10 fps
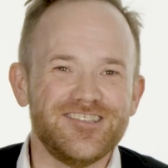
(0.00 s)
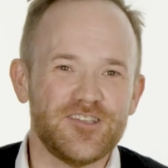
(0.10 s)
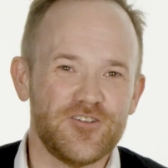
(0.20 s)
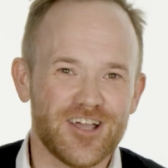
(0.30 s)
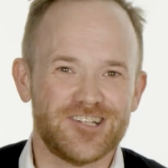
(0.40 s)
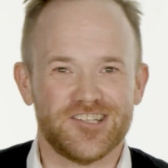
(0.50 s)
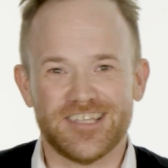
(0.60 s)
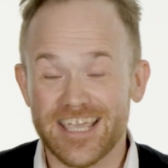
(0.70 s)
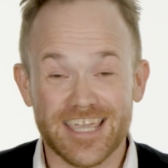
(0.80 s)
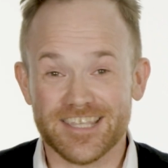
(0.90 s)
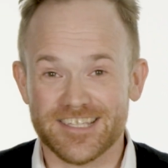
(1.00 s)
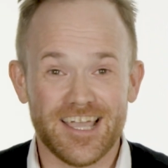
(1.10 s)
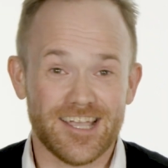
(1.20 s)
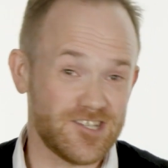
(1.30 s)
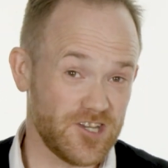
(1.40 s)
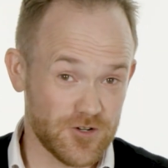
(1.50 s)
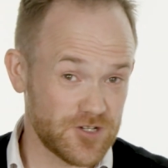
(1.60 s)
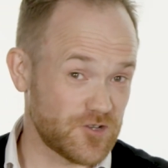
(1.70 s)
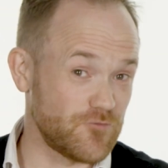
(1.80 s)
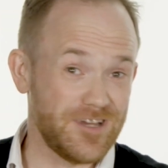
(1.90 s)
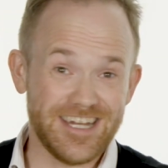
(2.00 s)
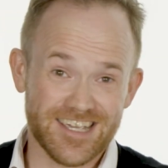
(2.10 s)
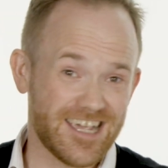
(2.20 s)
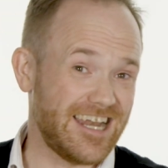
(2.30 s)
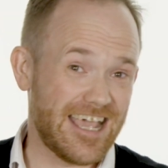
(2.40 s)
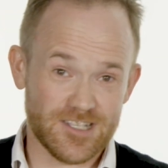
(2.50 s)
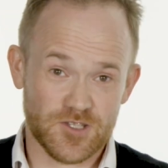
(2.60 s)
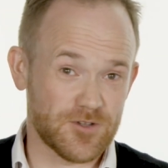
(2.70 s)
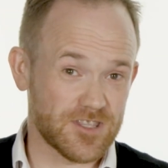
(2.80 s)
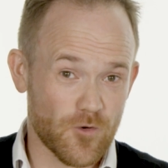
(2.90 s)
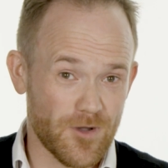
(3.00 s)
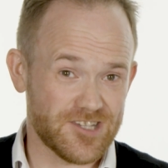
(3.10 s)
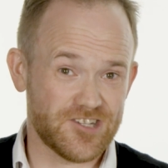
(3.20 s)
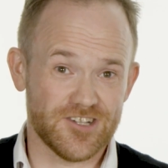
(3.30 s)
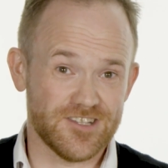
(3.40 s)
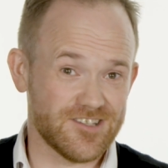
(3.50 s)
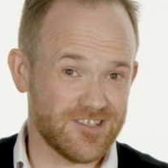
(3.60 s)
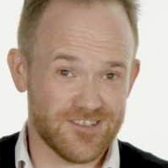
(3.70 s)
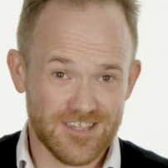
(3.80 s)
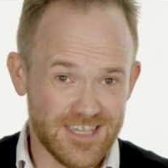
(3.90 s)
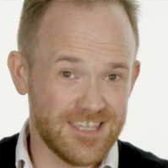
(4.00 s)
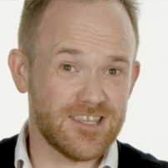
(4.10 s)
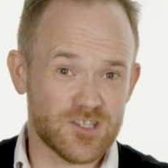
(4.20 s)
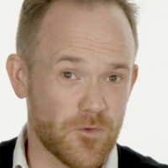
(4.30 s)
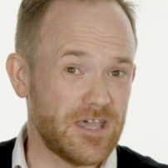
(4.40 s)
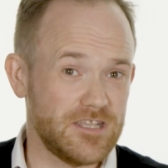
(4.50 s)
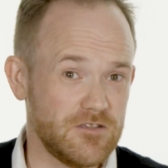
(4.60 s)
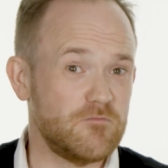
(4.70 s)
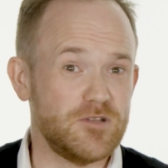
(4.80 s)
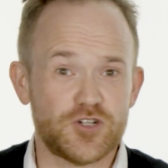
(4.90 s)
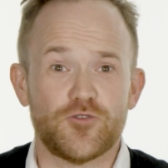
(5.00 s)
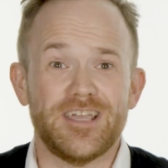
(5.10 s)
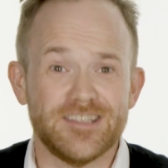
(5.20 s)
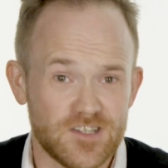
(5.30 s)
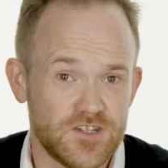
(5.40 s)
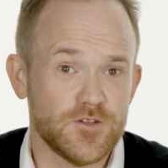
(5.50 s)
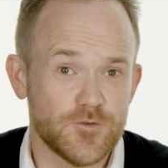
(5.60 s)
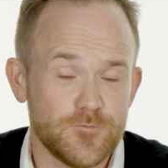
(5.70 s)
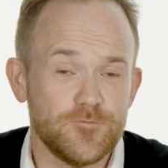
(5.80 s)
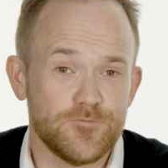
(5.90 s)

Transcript: So you're not just taking the test, you're just reading and answering the questions in this way that you've been trained to do.